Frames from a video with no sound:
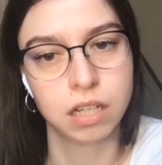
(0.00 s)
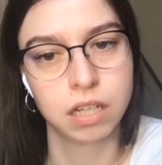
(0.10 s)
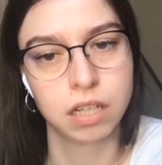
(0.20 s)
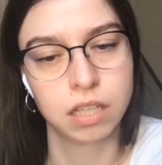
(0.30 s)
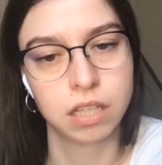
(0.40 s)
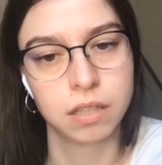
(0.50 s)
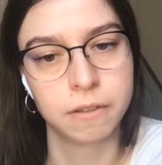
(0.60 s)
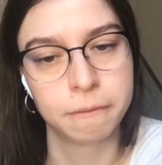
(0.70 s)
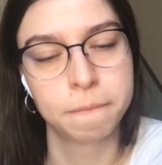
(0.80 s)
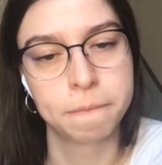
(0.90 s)

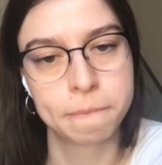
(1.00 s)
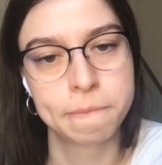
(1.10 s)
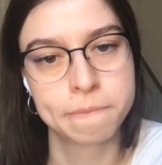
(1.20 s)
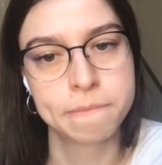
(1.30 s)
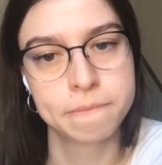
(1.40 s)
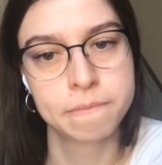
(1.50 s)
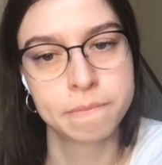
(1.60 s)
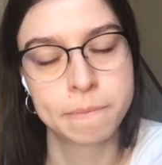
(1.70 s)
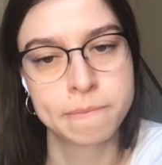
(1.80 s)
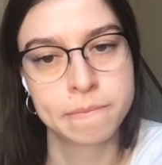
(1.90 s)

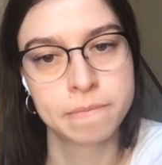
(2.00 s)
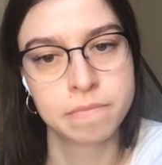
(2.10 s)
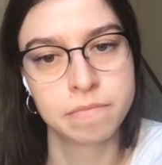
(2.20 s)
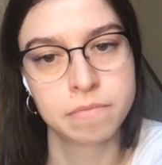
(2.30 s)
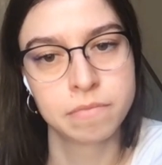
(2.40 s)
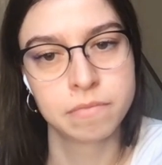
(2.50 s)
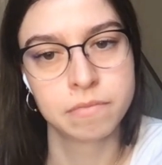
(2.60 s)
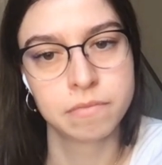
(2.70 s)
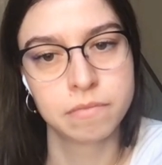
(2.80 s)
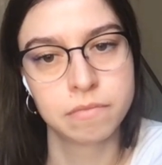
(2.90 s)

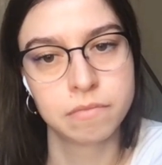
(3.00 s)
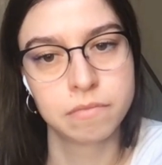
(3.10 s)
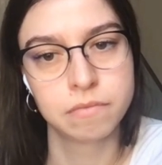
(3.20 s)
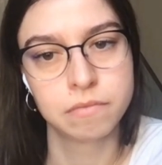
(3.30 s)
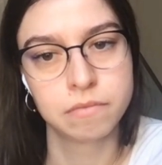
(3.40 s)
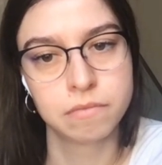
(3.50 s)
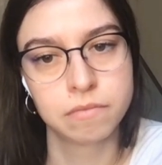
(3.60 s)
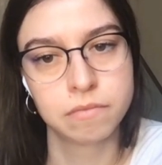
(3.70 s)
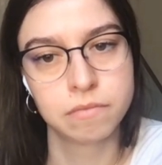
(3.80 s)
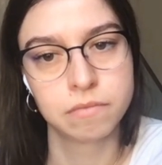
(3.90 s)

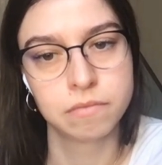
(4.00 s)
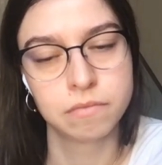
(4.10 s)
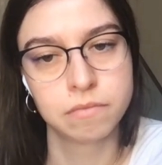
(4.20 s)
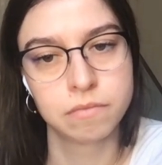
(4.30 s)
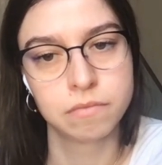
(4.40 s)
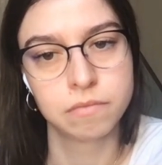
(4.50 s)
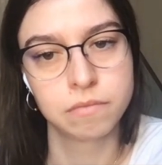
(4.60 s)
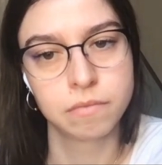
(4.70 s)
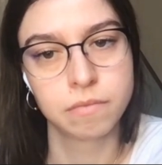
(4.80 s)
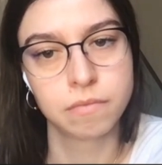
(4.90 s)

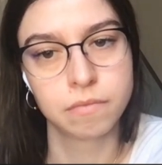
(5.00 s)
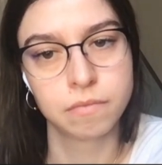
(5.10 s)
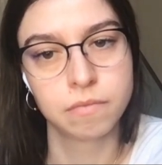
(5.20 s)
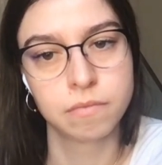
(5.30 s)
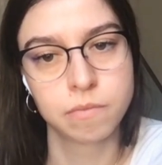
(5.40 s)
The person shown says nothing.